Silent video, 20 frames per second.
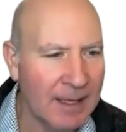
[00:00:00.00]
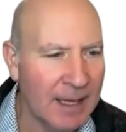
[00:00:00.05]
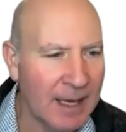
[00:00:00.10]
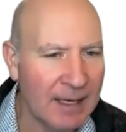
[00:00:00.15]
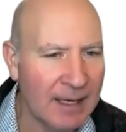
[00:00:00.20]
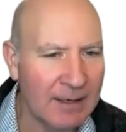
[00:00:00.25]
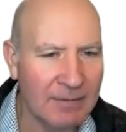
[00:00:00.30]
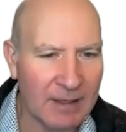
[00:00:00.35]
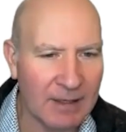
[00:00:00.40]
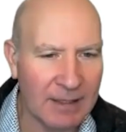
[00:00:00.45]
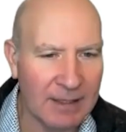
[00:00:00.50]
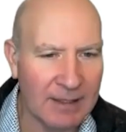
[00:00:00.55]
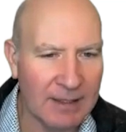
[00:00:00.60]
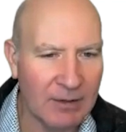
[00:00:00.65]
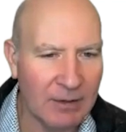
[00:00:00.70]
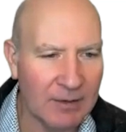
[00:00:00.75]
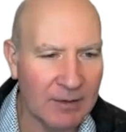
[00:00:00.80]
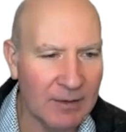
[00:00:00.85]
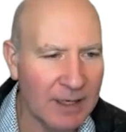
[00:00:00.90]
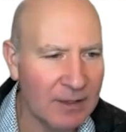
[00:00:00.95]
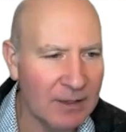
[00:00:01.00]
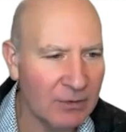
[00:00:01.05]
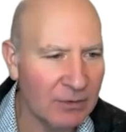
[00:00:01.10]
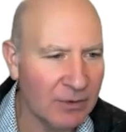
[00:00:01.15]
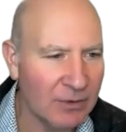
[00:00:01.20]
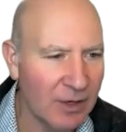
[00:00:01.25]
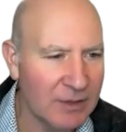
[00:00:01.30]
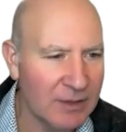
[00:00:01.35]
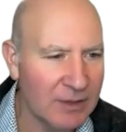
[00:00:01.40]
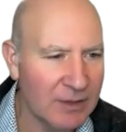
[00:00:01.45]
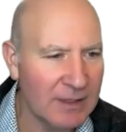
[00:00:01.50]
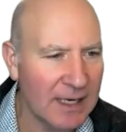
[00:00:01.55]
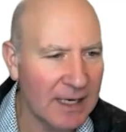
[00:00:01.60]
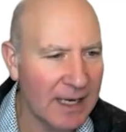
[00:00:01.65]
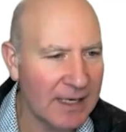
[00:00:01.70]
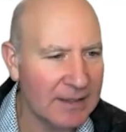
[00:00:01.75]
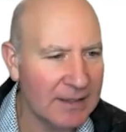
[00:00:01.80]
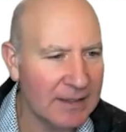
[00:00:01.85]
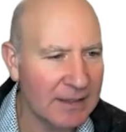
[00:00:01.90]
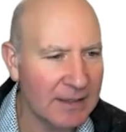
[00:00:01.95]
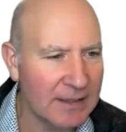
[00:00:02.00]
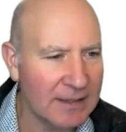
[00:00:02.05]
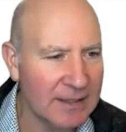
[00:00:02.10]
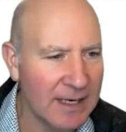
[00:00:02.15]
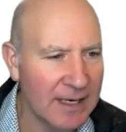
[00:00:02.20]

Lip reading: And if I click on there, you'll notice it has a